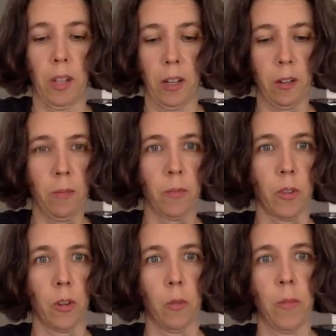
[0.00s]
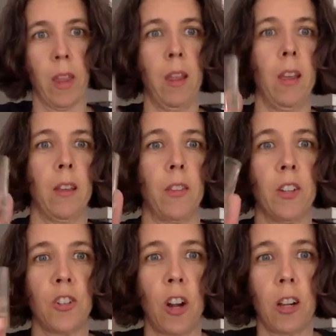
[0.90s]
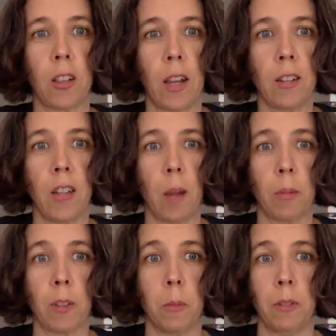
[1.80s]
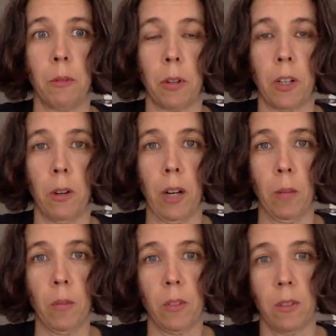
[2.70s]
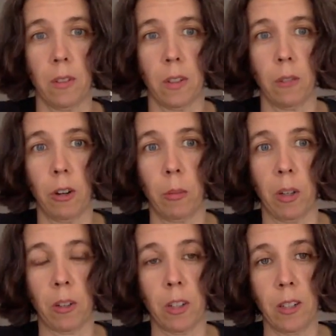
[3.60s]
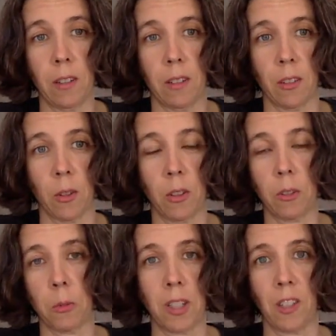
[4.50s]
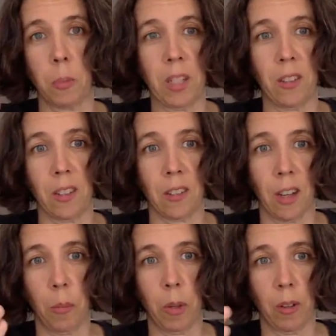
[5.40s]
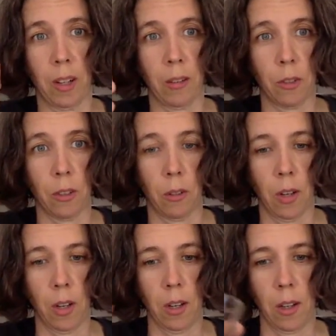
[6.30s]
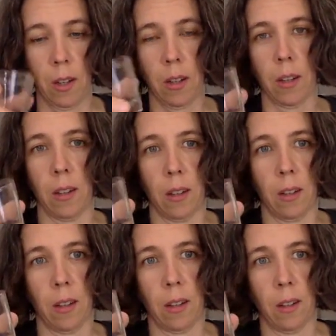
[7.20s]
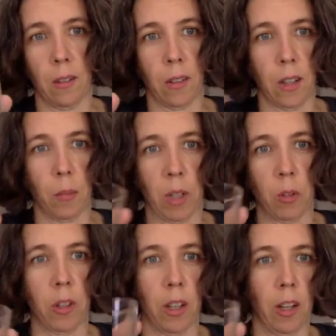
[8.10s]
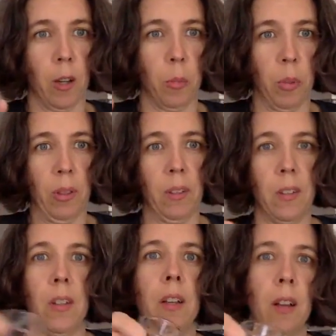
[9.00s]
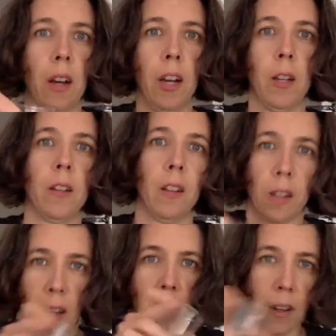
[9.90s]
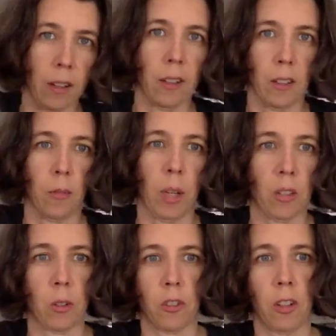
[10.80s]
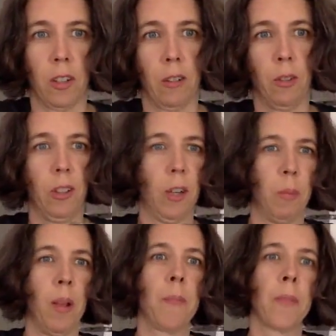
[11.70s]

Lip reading: later. So this shot glass happens to be 40 grams. I've already measured it. So this really speeds things up. I don't have to, get a measuring cup and I look at it and make sure it's all level.